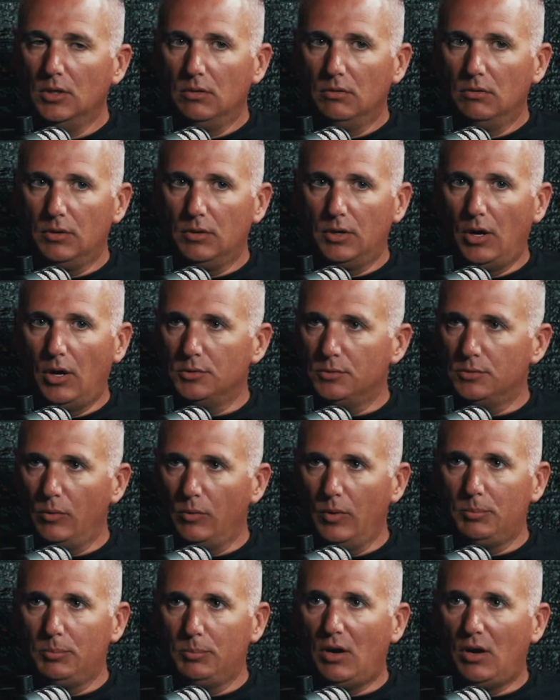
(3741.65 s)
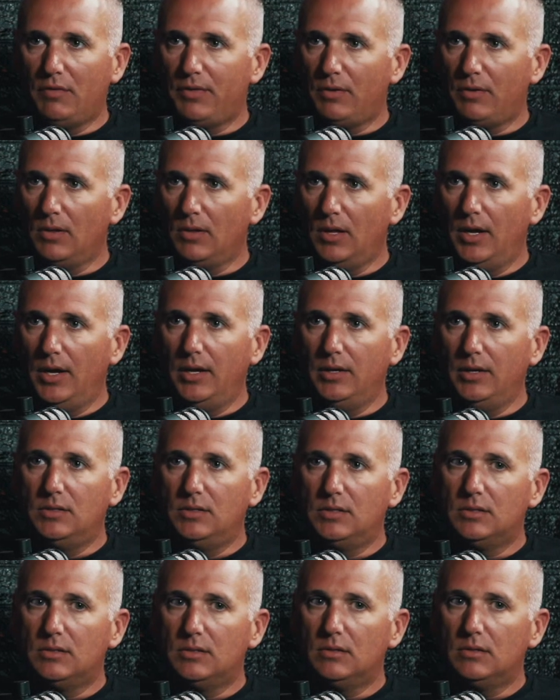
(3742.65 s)
Their guns were ripped off their
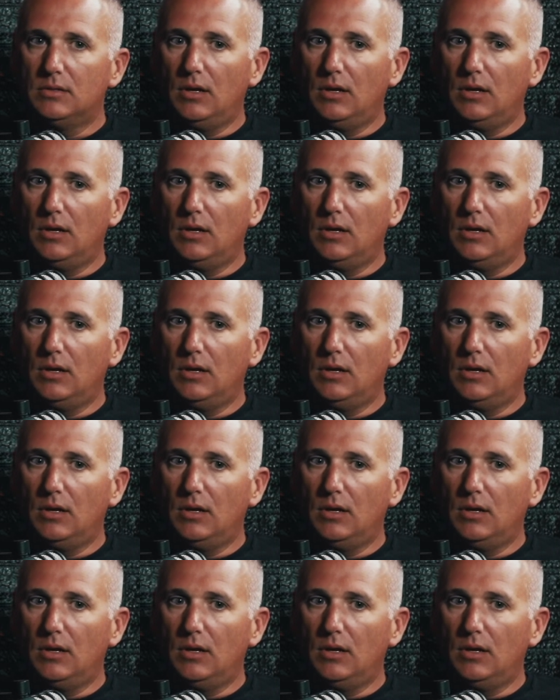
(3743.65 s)
legs.